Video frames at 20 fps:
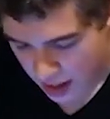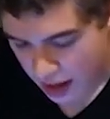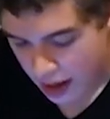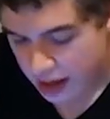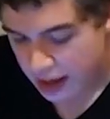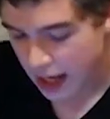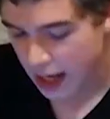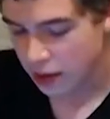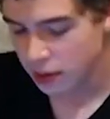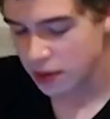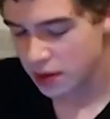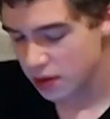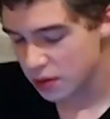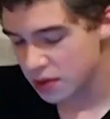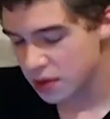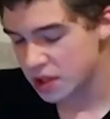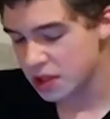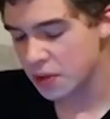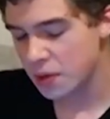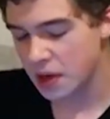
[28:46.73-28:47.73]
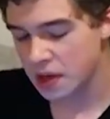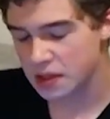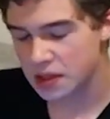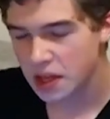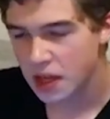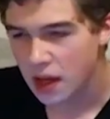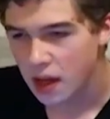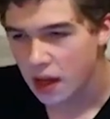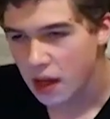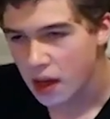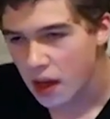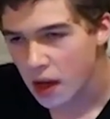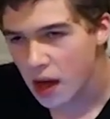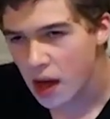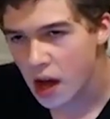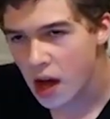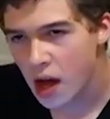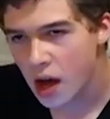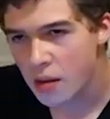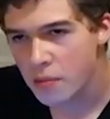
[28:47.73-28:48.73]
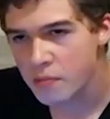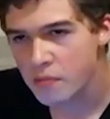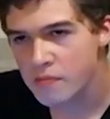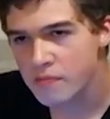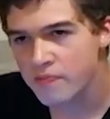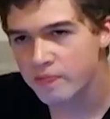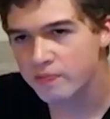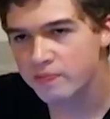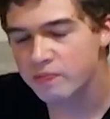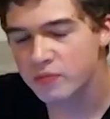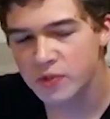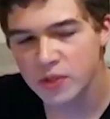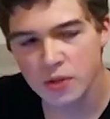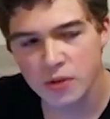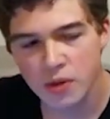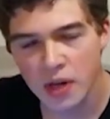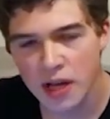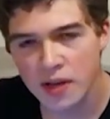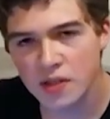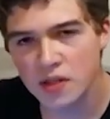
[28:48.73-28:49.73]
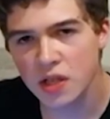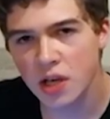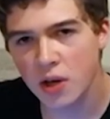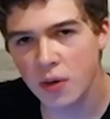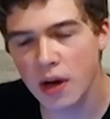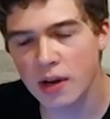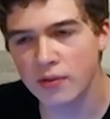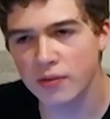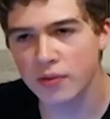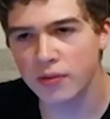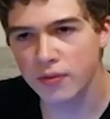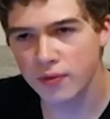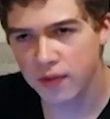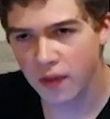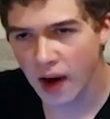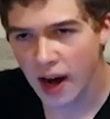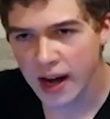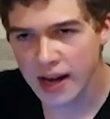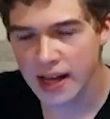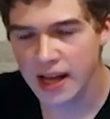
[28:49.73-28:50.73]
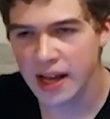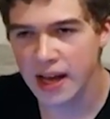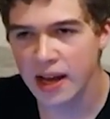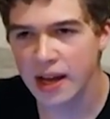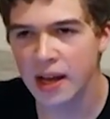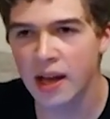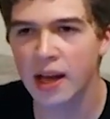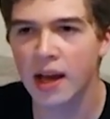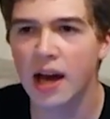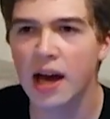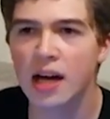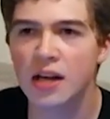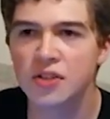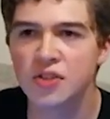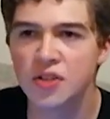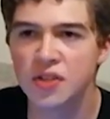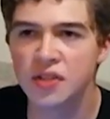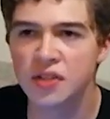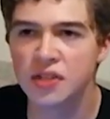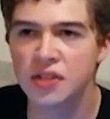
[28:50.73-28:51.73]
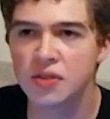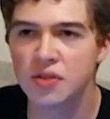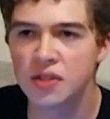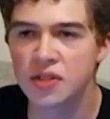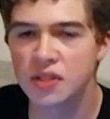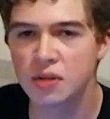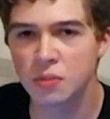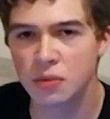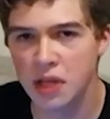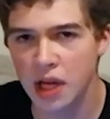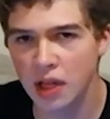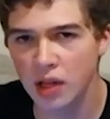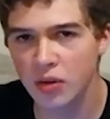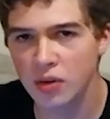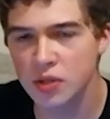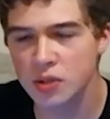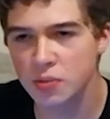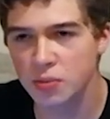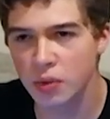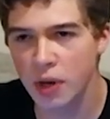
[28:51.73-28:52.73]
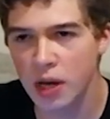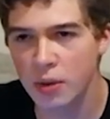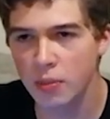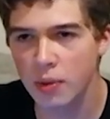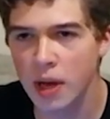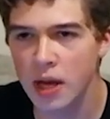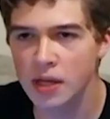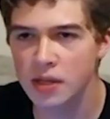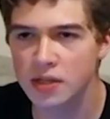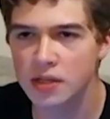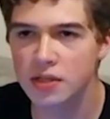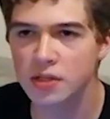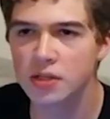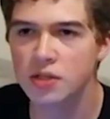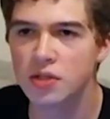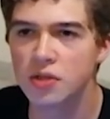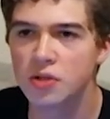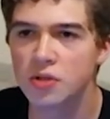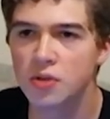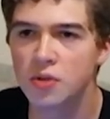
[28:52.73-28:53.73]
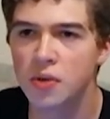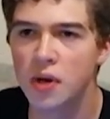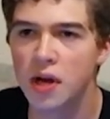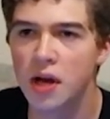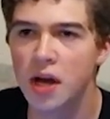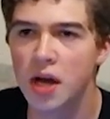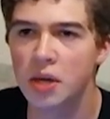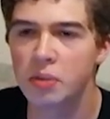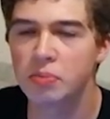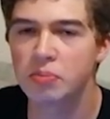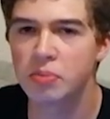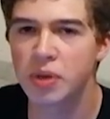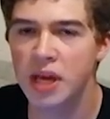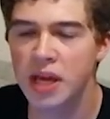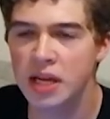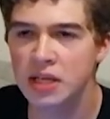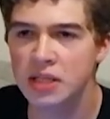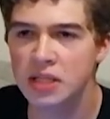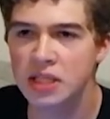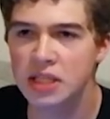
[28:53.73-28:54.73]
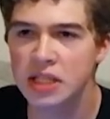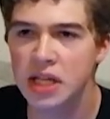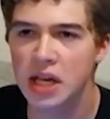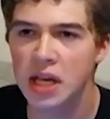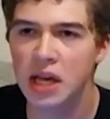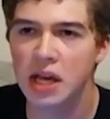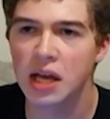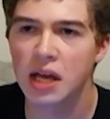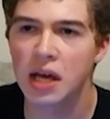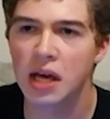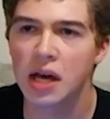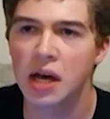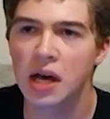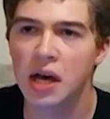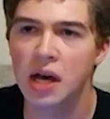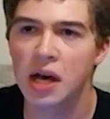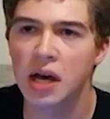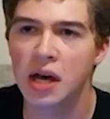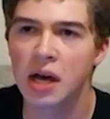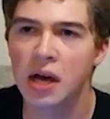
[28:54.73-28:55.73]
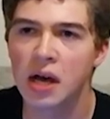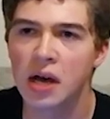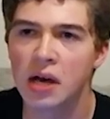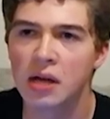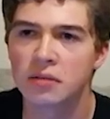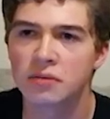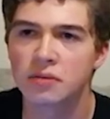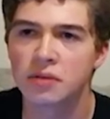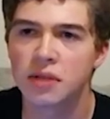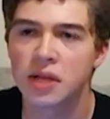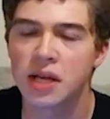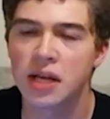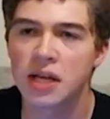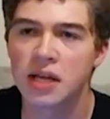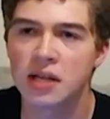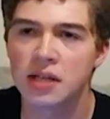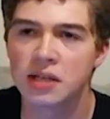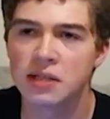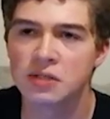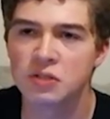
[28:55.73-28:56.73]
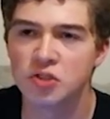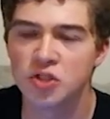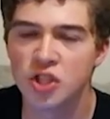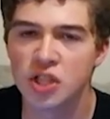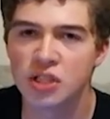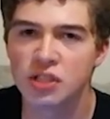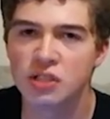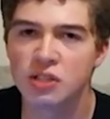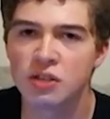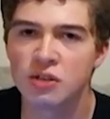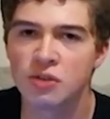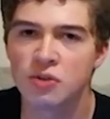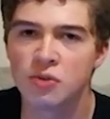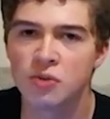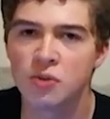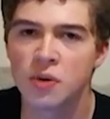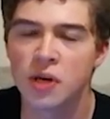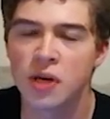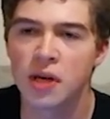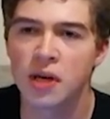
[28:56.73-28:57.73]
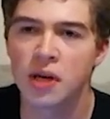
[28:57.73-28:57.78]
And how did you do it? 2 days ago, on Friday, I just used some yellow spray paint to paint a G2